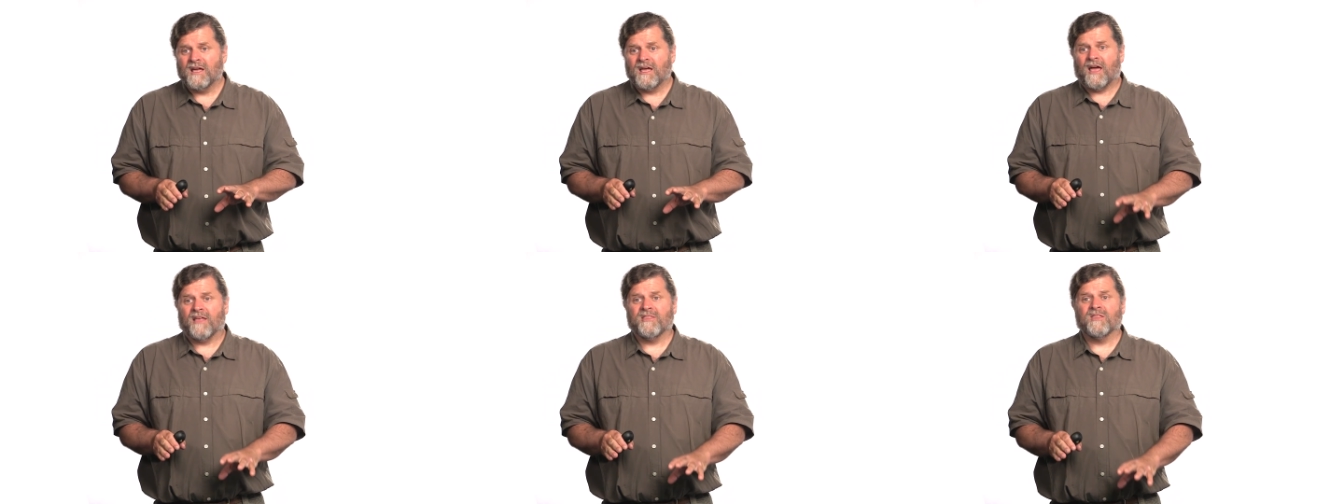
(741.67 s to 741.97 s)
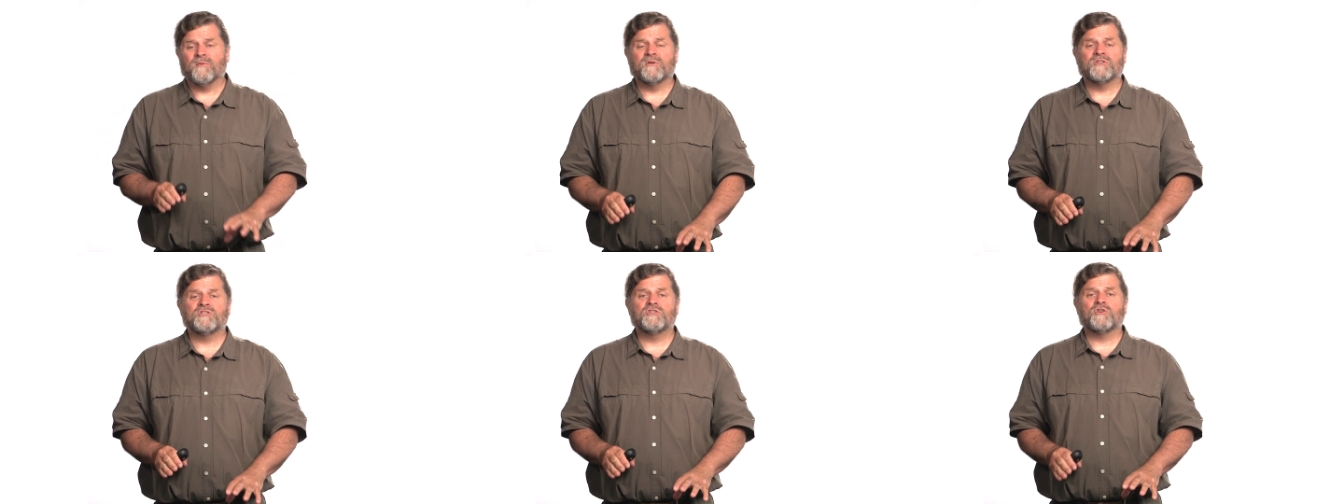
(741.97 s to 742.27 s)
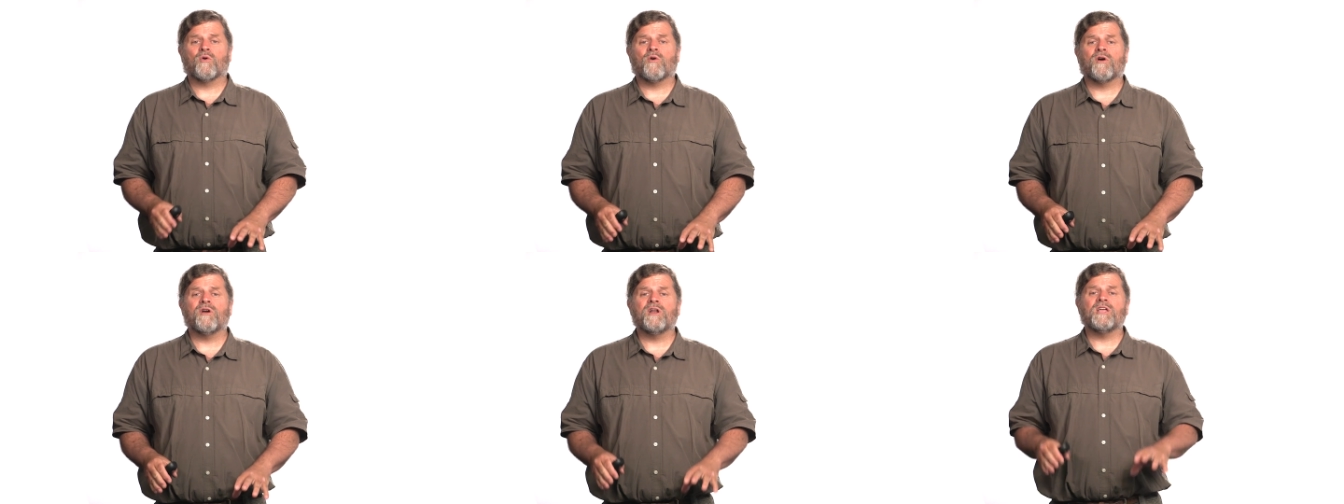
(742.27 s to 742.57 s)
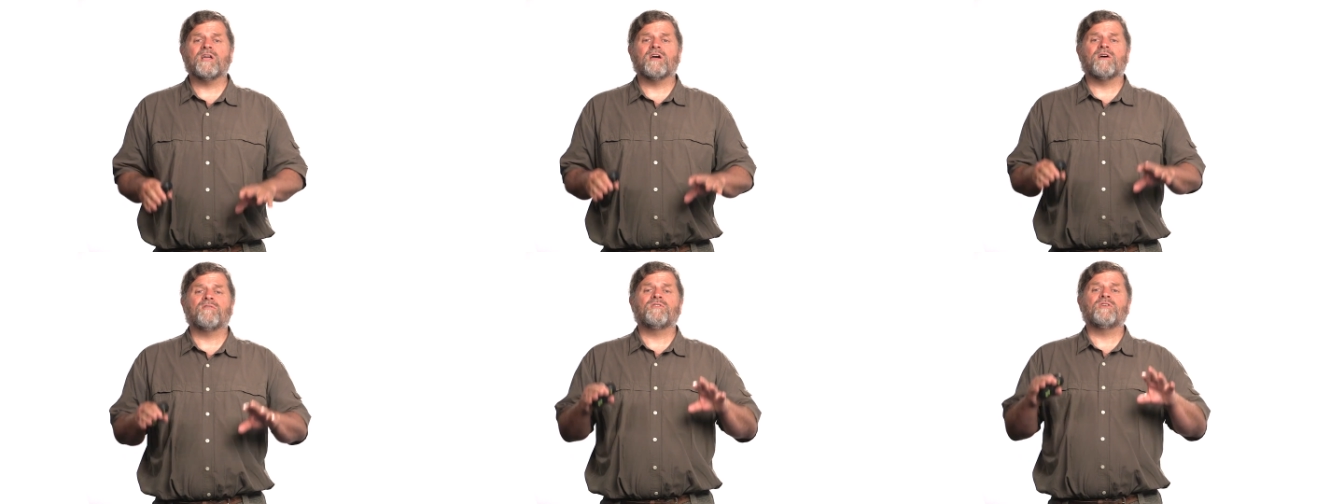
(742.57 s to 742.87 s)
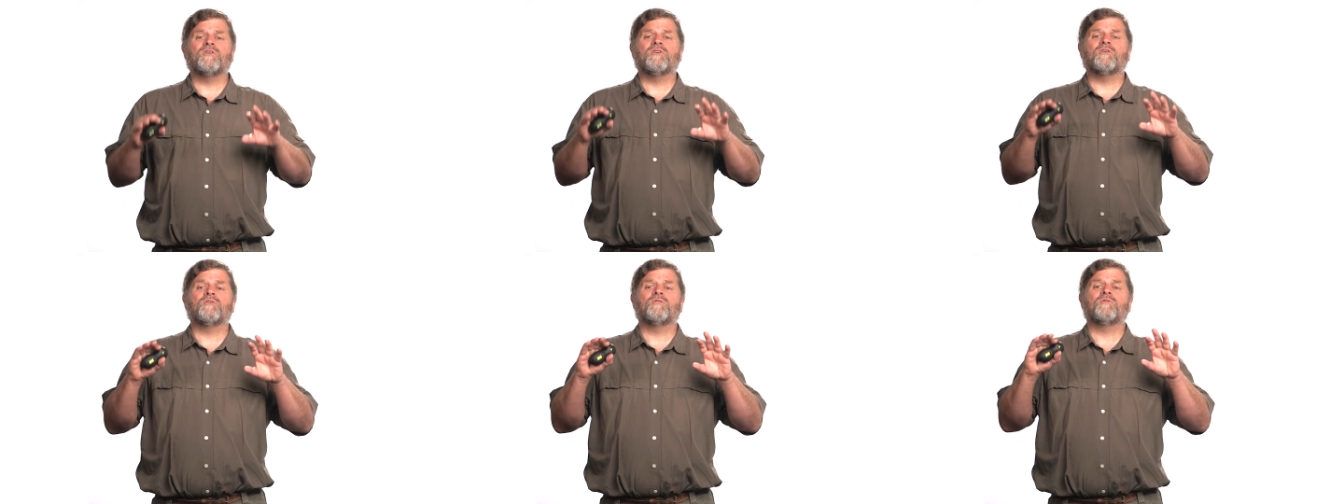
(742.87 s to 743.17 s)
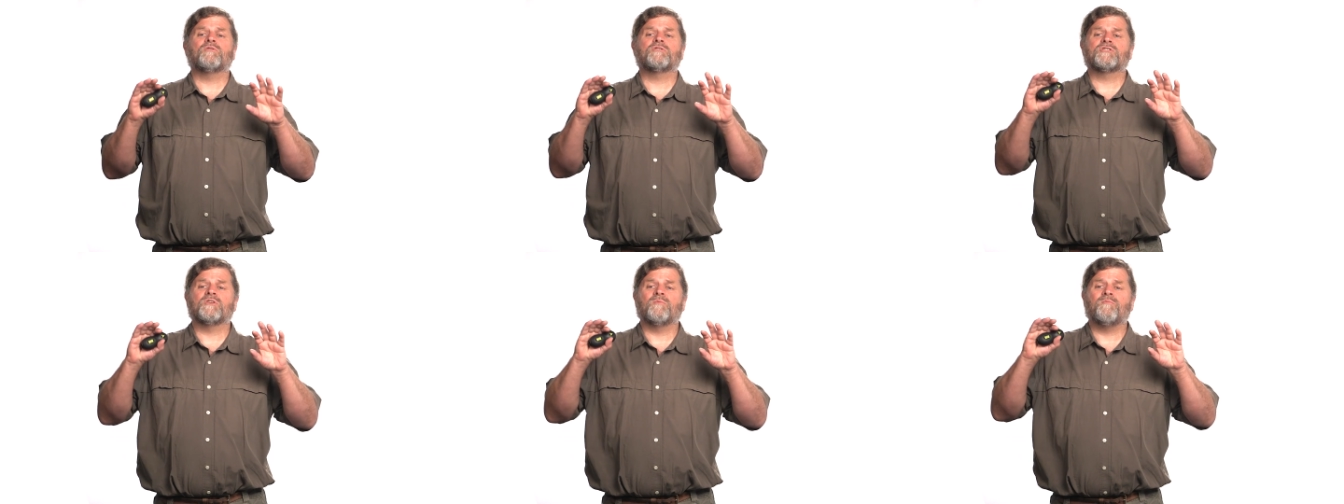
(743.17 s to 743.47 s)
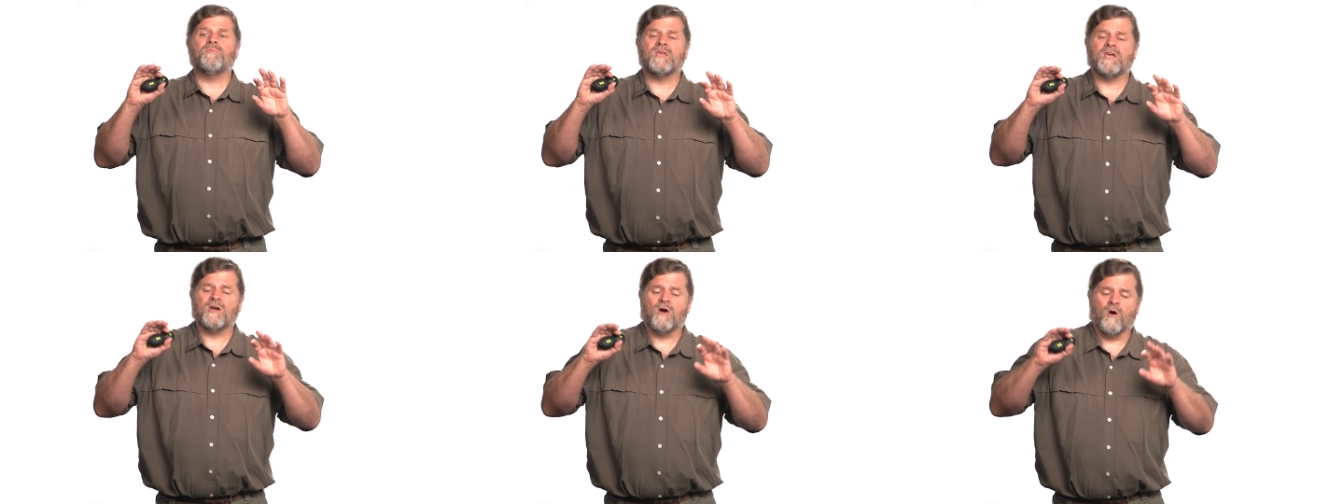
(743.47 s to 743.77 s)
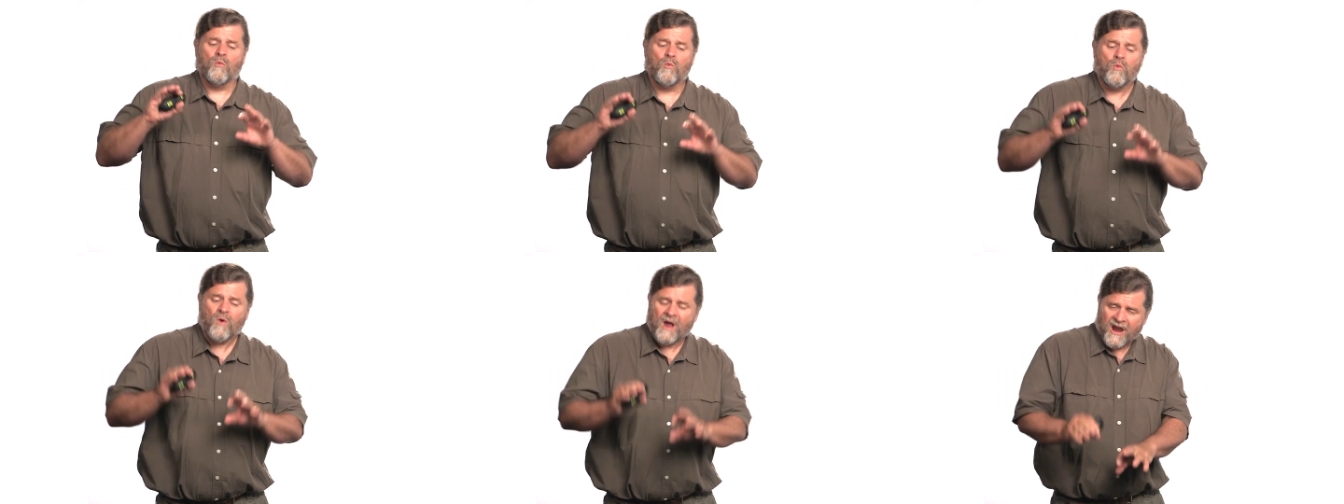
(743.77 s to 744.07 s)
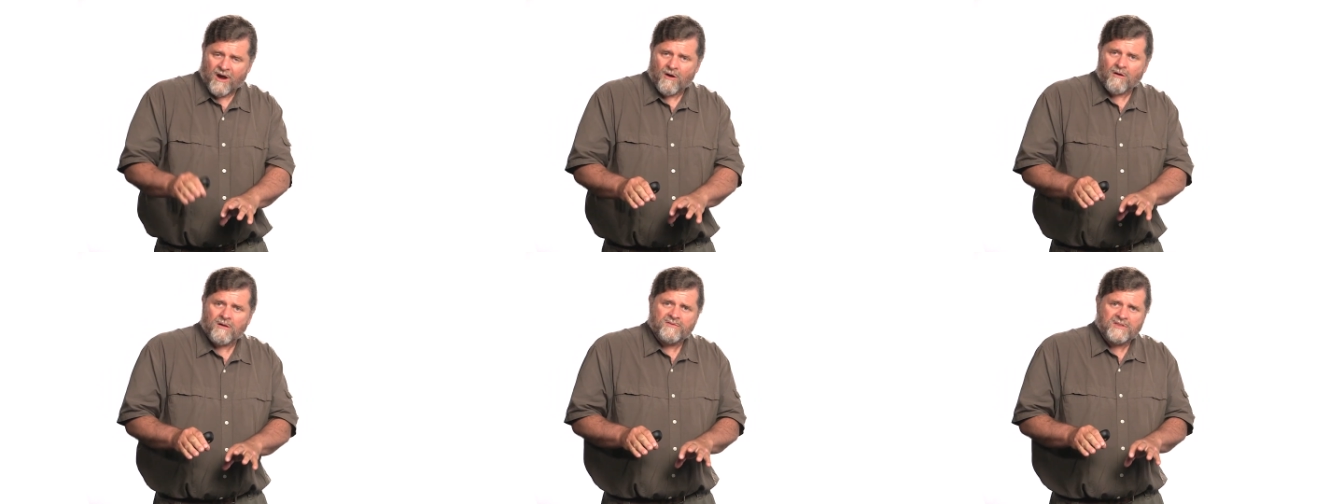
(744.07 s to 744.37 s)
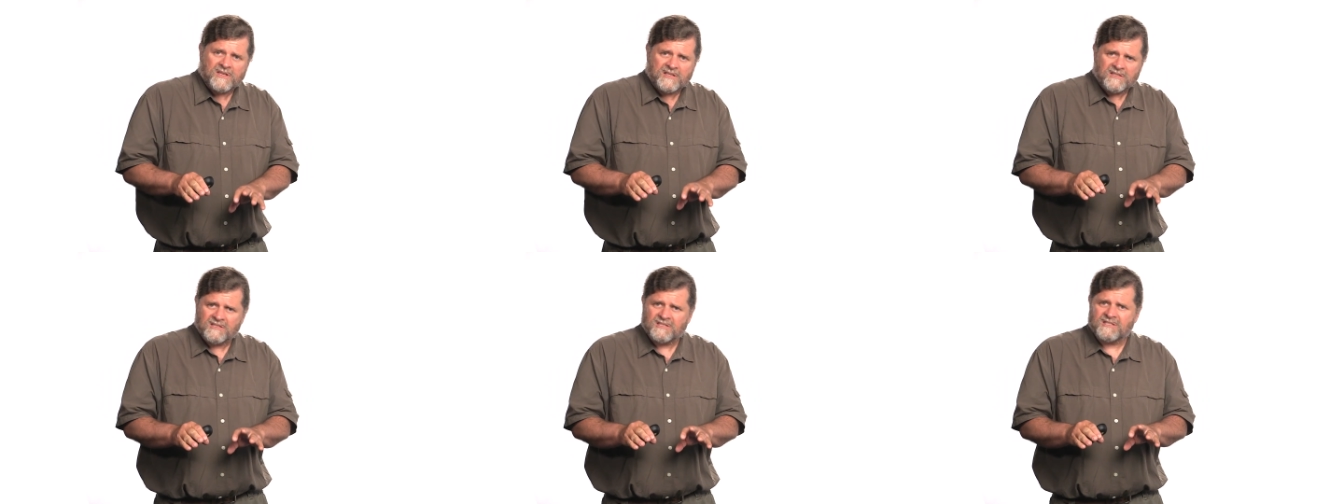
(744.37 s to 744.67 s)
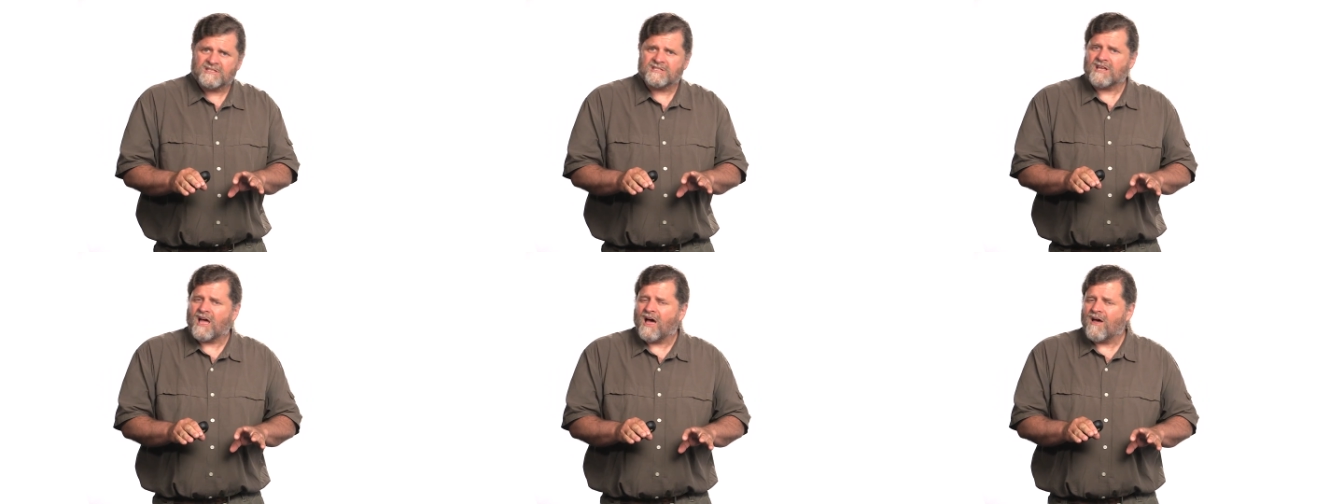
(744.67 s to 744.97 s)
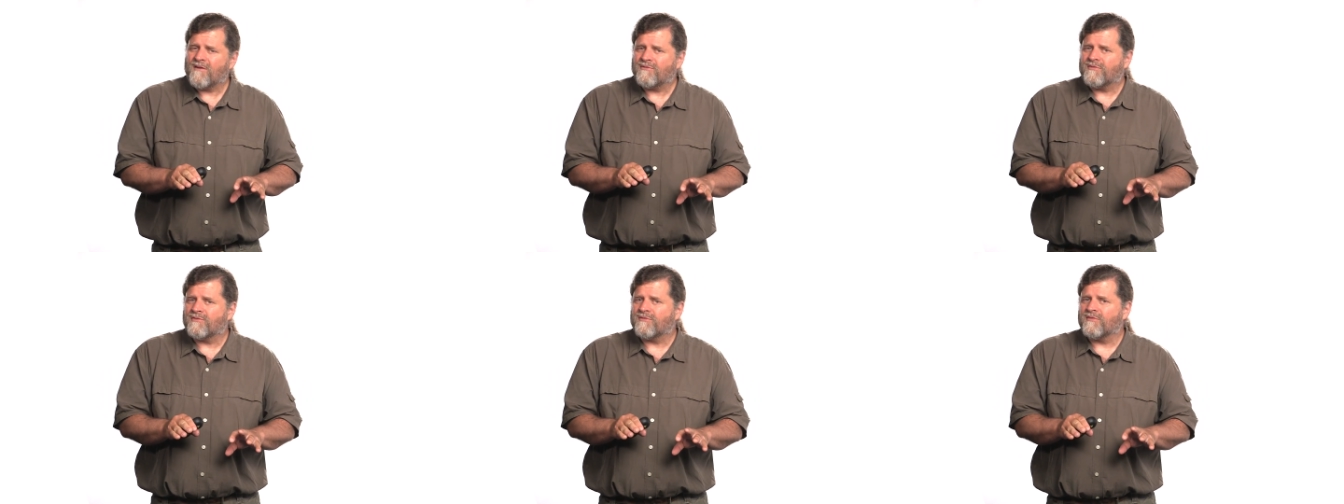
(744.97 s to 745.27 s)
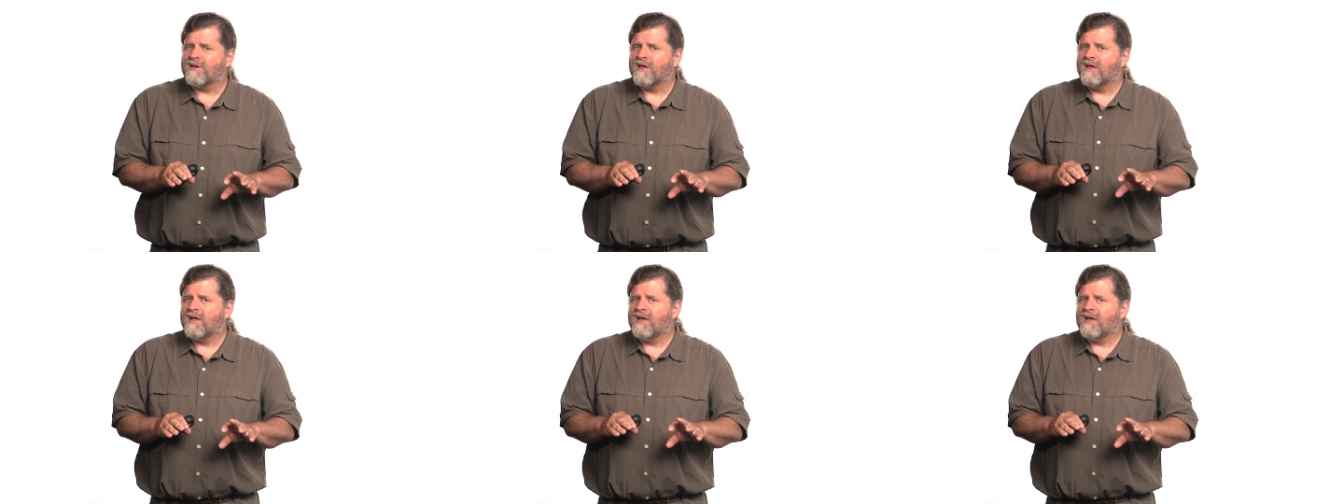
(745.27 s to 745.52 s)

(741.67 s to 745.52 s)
and the majority of you should be aware of this stuff